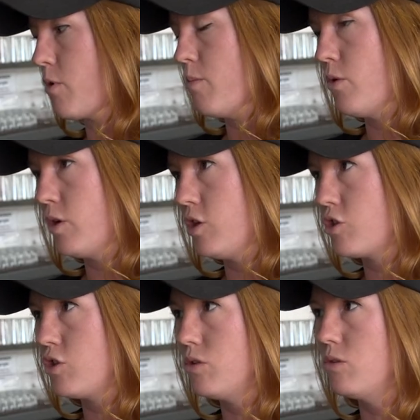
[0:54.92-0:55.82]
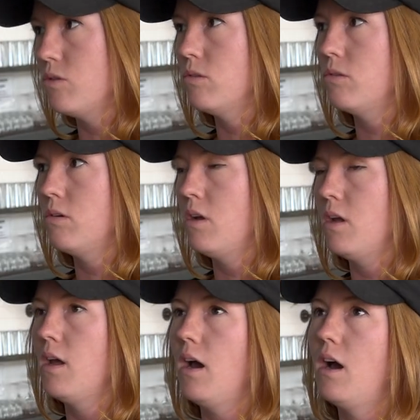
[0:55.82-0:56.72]
promote it to
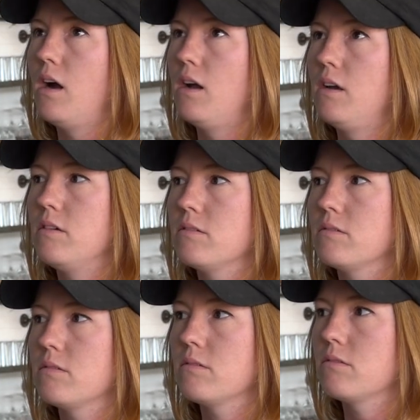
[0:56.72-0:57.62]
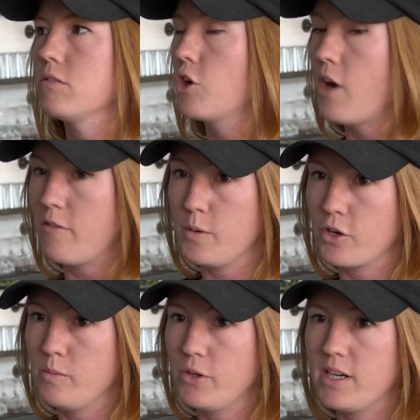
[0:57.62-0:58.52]
uh, the craft beer
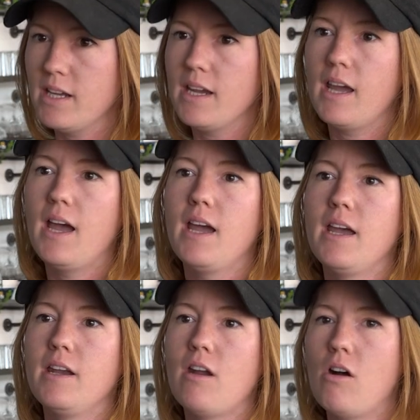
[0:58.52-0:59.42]
community, and